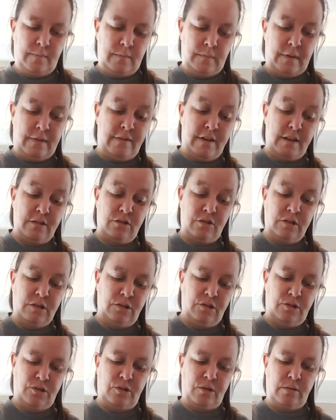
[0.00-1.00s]
I've actually
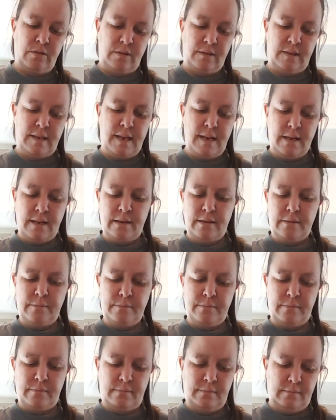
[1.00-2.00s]
just started taking up
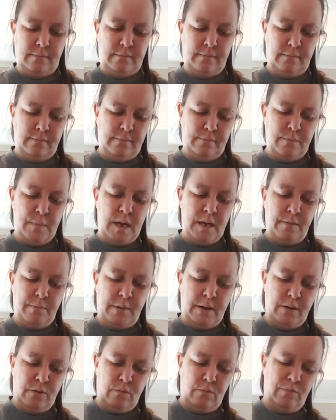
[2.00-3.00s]
making
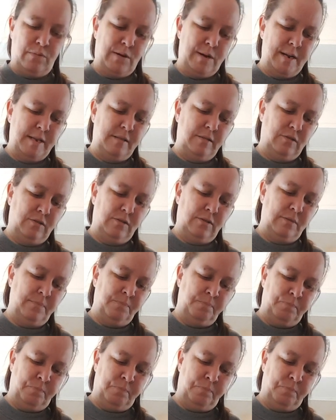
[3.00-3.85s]
my own breads.